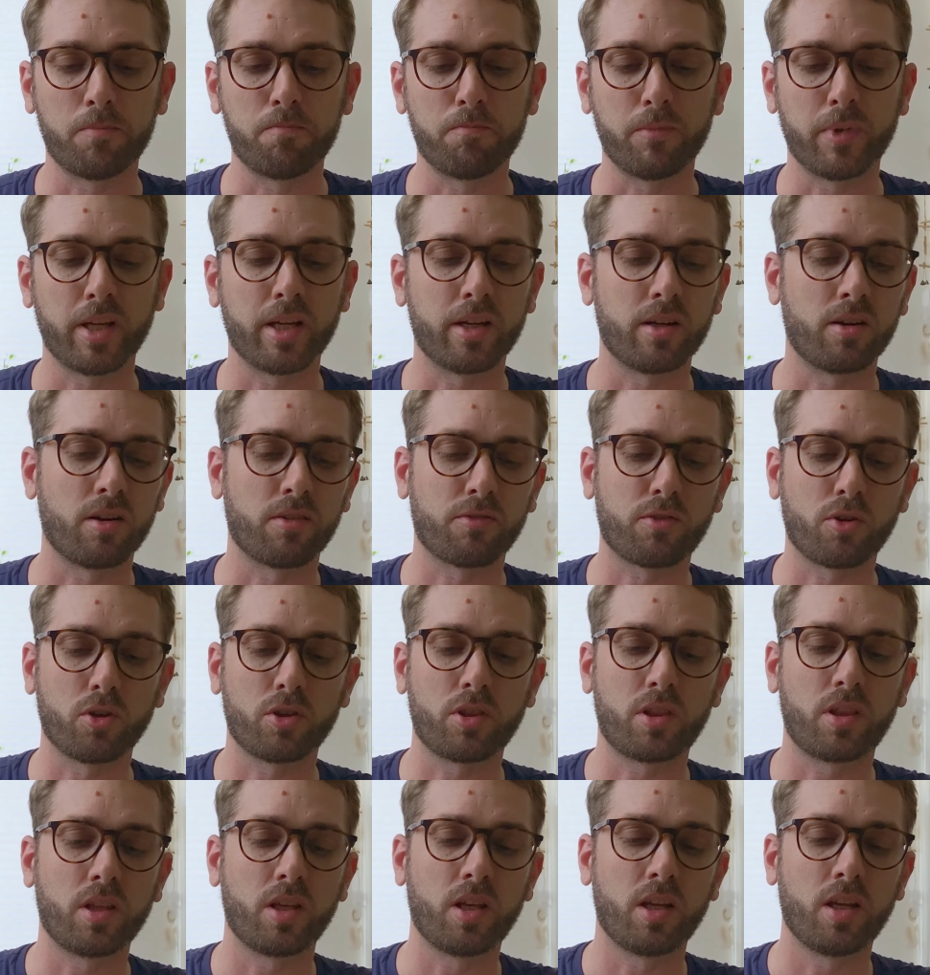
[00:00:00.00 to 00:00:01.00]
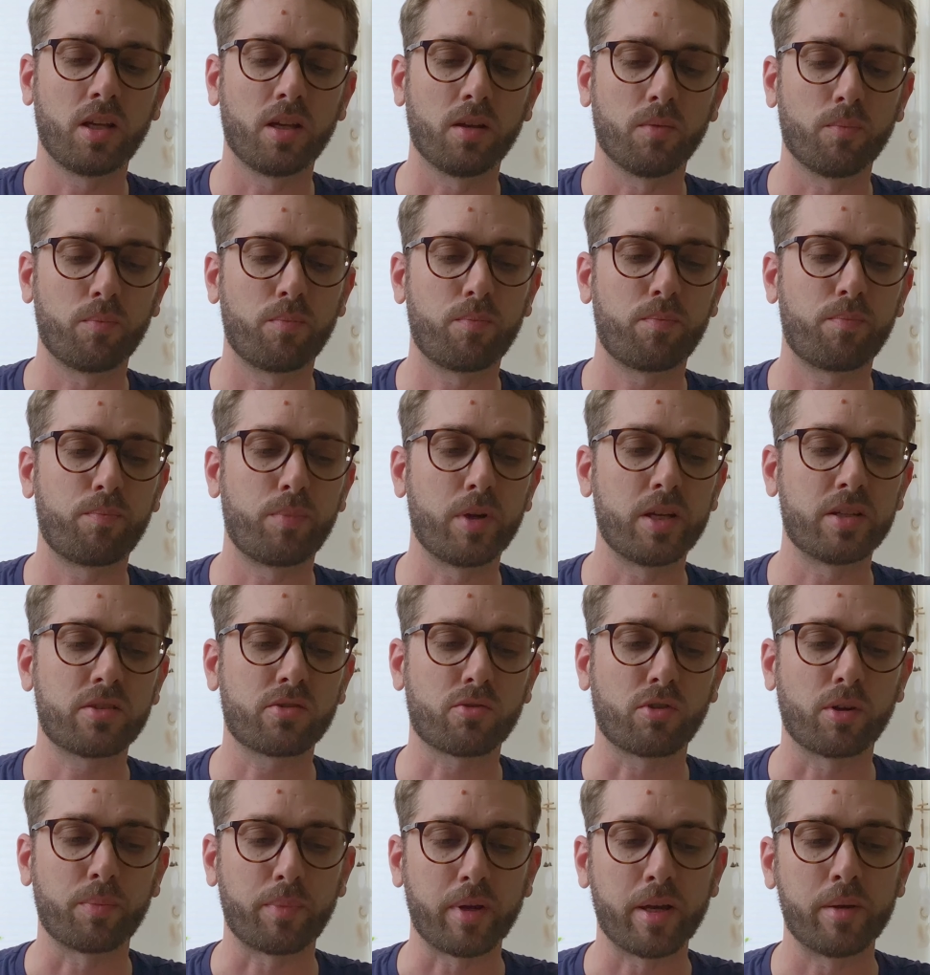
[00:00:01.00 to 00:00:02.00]
Here I've got the
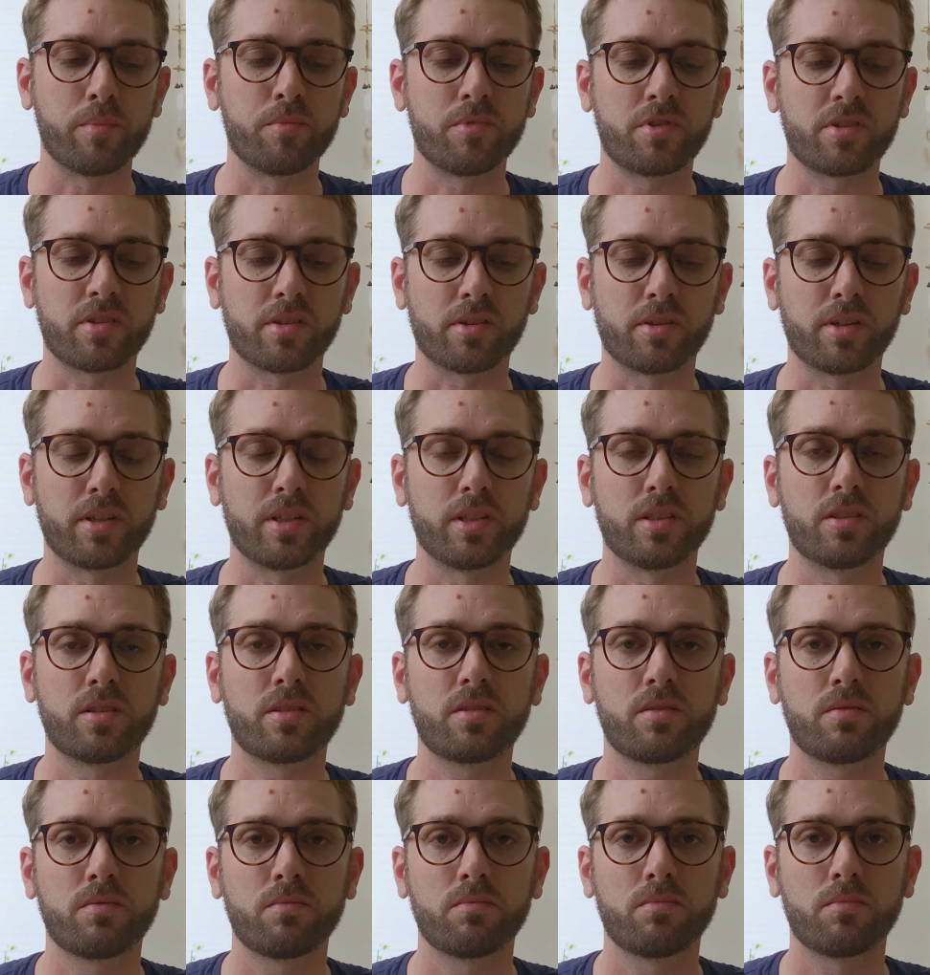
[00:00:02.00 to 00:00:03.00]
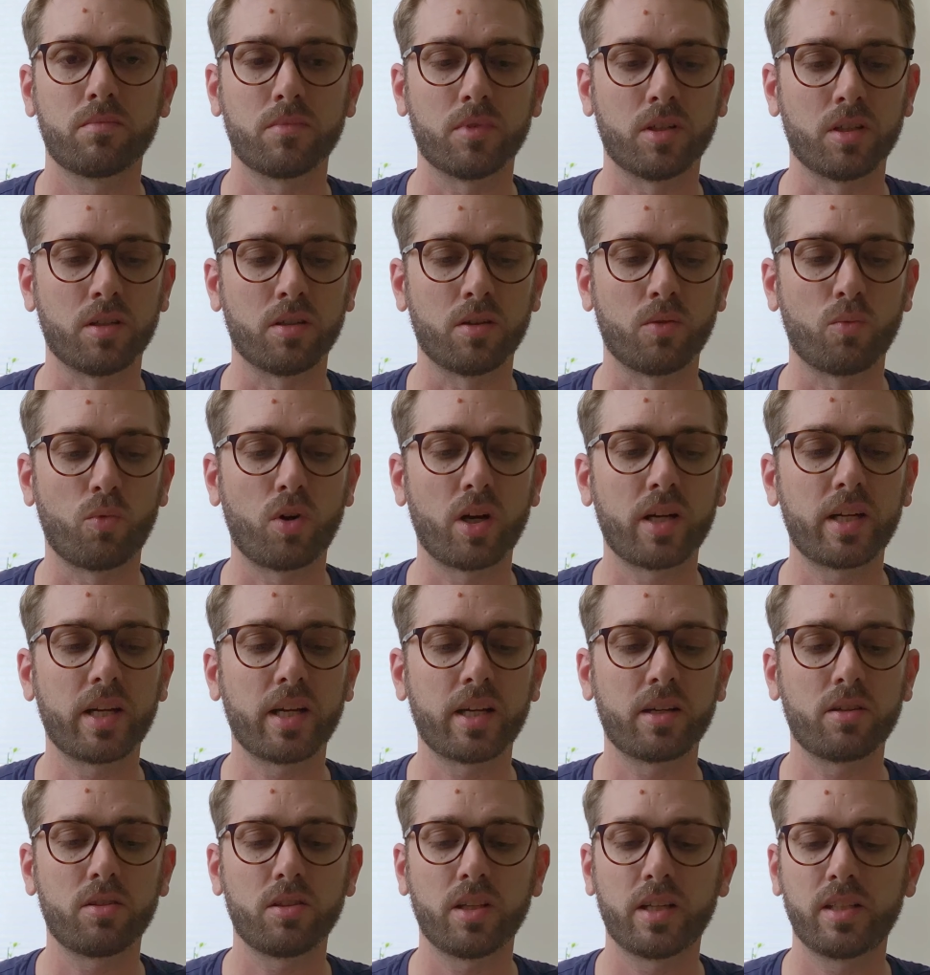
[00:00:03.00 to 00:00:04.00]
Beastgrip M series wide
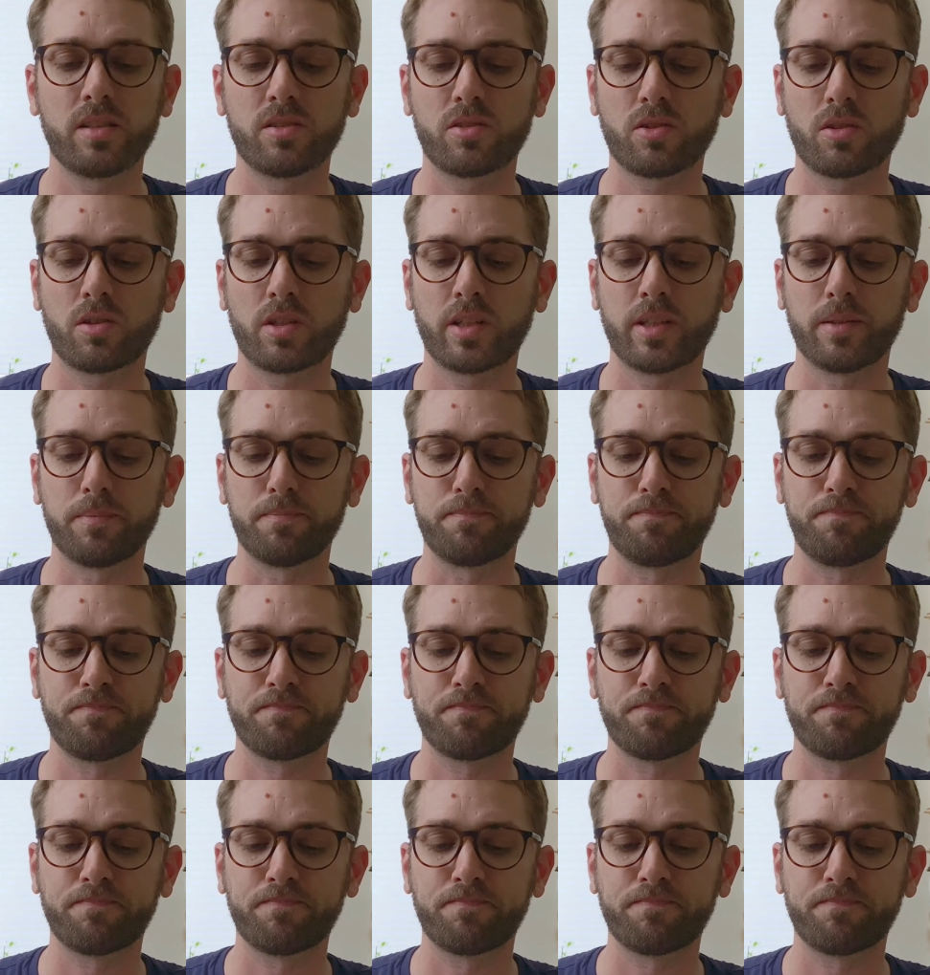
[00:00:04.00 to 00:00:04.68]
angle lens on it,